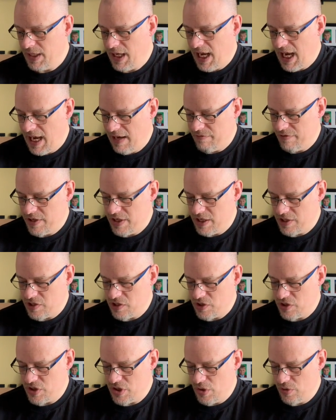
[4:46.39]
Half a
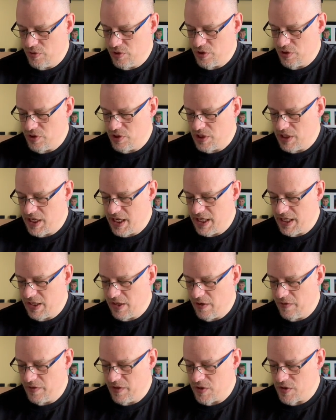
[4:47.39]
dozen soldiers leaning
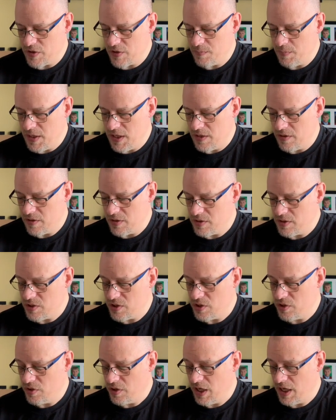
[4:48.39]
on their spears
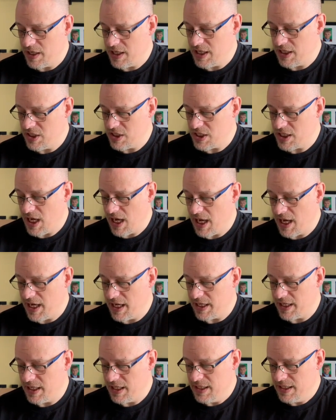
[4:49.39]
stood on each
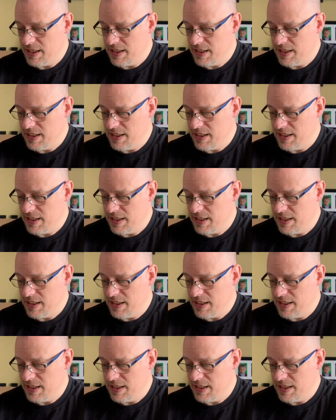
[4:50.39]
side.